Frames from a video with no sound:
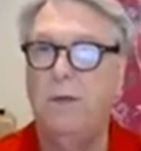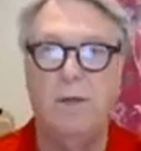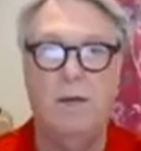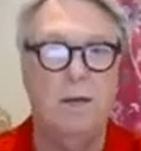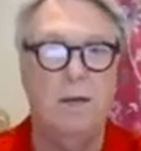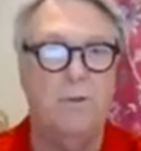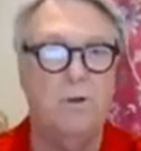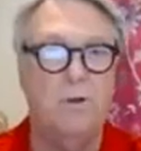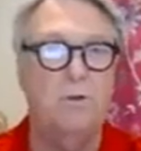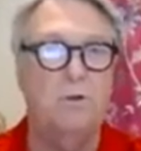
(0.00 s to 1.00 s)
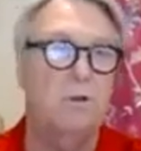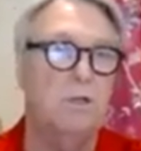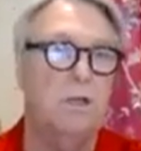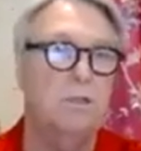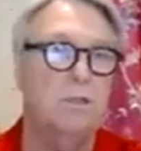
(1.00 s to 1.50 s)
then other solutions,
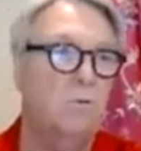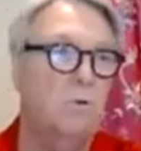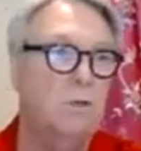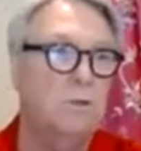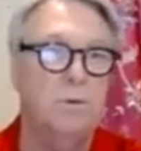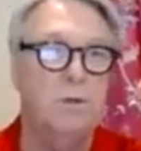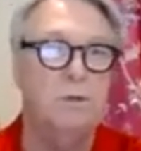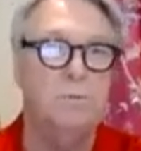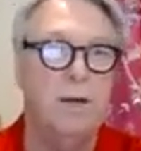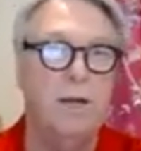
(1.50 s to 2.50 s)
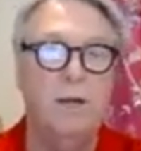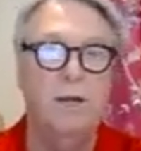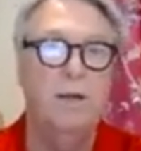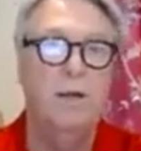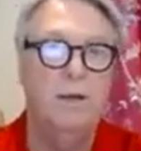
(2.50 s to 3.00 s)
I'll say, well, this one is my
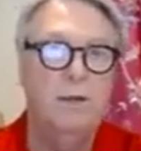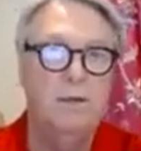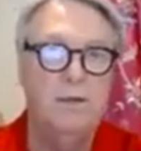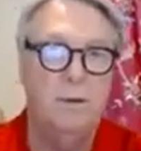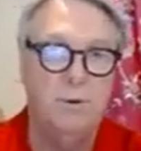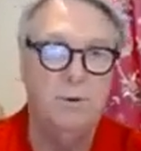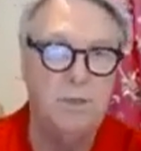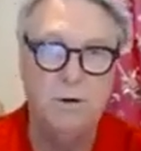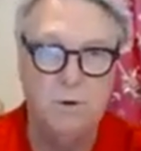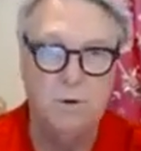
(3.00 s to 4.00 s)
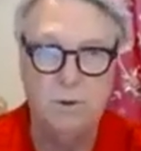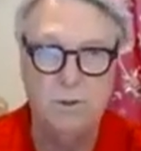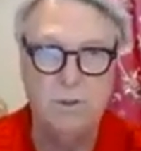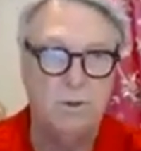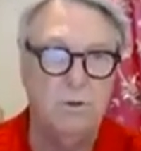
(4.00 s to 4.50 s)
10% voltage
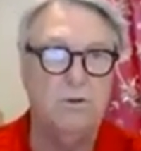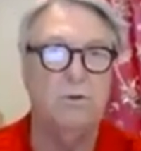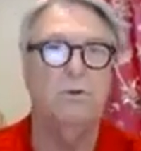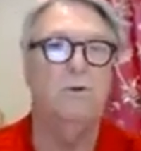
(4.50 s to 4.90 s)
solution or